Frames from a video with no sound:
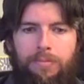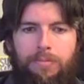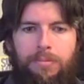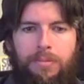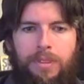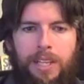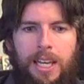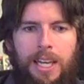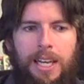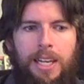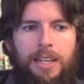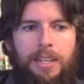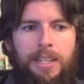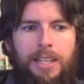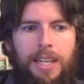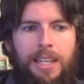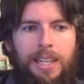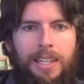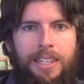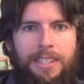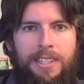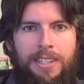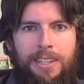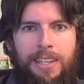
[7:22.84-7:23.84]

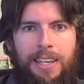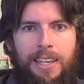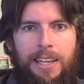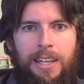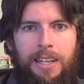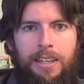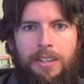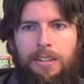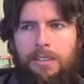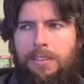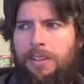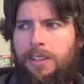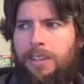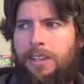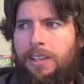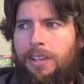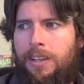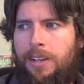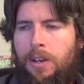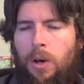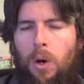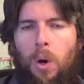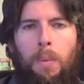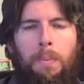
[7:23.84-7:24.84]
Indians' land, the
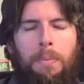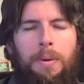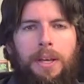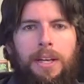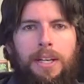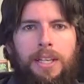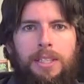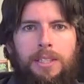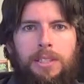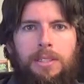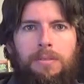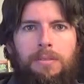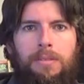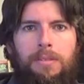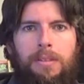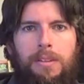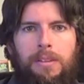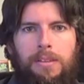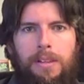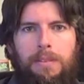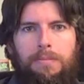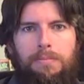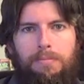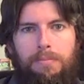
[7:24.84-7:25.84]
OP's
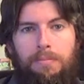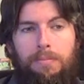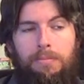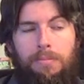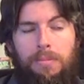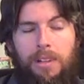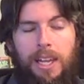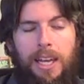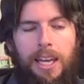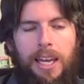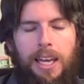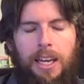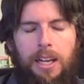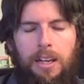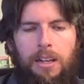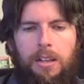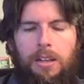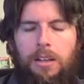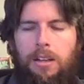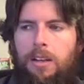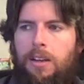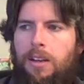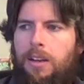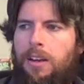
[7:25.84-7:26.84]
land.
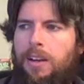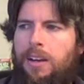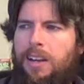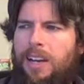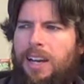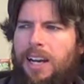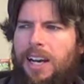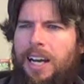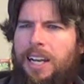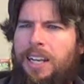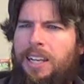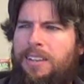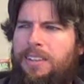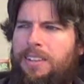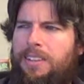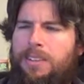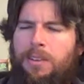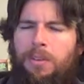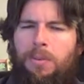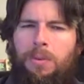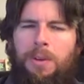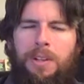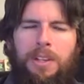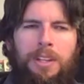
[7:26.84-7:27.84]
I
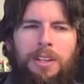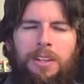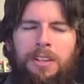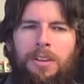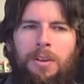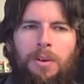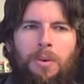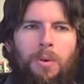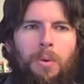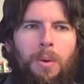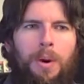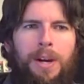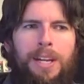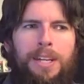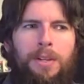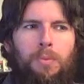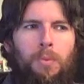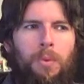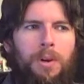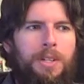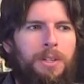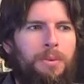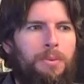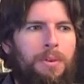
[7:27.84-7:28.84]
don't really know quite
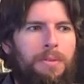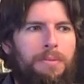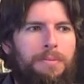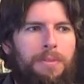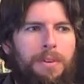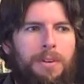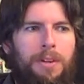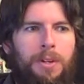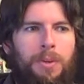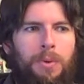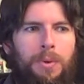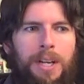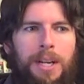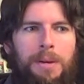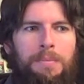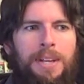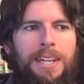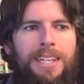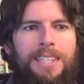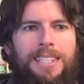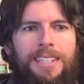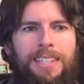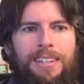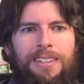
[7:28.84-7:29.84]
what to refer to it. I
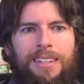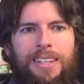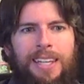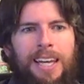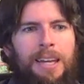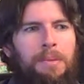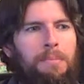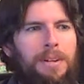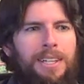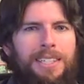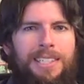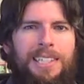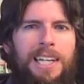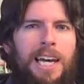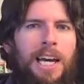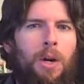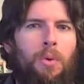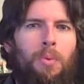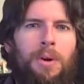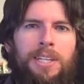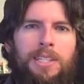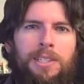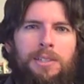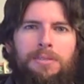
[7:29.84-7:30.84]
mean, it's their land, but it's not a
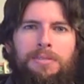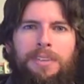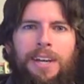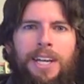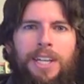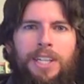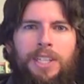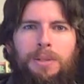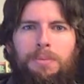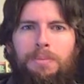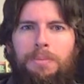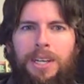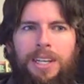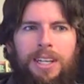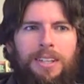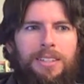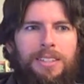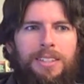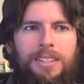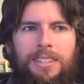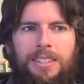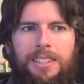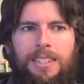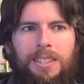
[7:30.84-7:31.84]
reservation
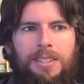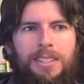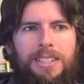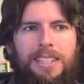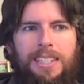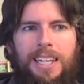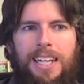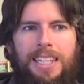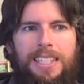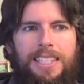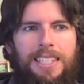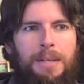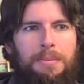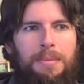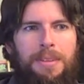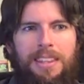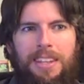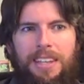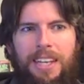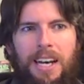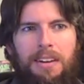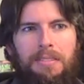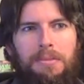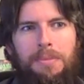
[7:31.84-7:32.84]
because it's not something
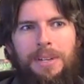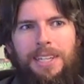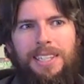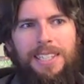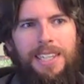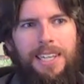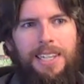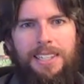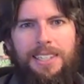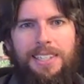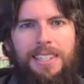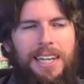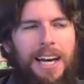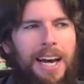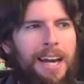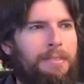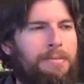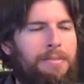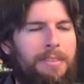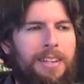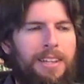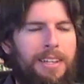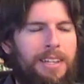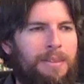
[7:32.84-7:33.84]
the government set
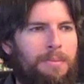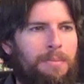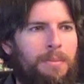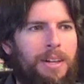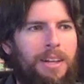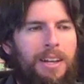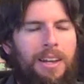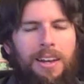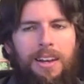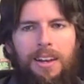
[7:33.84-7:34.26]
aside for them.